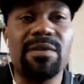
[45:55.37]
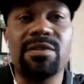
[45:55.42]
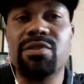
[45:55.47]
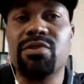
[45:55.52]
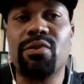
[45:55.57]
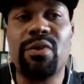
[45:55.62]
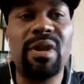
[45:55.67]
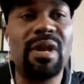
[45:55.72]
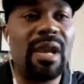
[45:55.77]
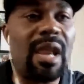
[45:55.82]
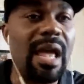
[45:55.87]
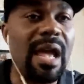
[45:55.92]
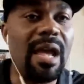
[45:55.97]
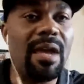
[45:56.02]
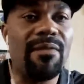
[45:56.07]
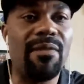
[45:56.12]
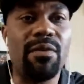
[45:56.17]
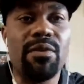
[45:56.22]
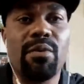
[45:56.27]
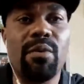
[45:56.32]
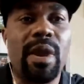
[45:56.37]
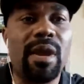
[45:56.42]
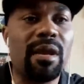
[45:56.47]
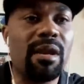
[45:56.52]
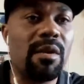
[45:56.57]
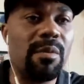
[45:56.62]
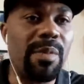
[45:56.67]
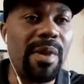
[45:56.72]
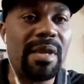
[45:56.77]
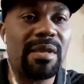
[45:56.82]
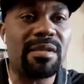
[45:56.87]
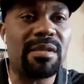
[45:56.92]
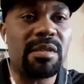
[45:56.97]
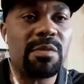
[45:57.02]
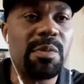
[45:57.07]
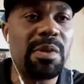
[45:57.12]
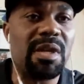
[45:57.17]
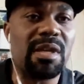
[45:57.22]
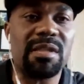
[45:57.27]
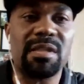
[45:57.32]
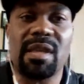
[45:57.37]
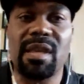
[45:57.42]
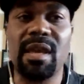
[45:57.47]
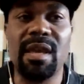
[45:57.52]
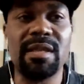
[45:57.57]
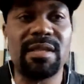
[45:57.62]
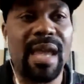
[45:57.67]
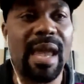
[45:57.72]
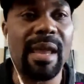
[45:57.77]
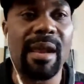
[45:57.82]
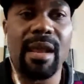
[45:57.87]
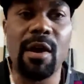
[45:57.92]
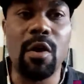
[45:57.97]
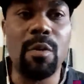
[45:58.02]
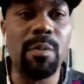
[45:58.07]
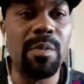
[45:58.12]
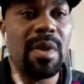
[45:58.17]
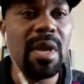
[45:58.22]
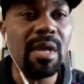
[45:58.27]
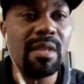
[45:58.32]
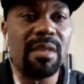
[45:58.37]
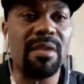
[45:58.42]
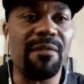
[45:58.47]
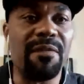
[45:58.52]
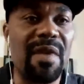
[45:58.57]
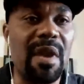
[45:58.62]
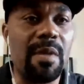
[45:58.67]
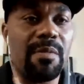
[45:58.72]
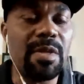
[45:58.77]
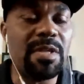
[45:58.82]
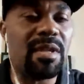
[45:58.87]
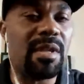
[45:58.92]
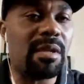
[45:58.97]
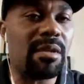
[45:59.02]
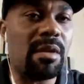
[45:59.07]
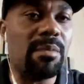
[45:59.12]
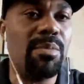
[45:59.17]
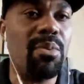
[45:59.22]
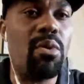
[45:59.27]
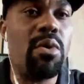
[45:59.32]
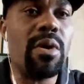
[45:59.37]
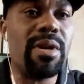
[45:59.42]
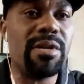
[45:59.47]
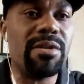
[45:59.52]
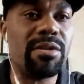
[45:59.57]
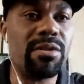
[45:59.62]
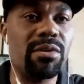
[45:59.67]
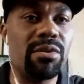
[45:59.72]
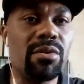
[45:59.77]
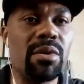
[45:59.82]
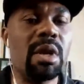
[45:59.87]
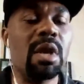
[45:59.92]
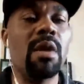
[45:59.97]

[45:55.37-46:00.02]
and street life on a regular basis because kids can't help the family that they're born into.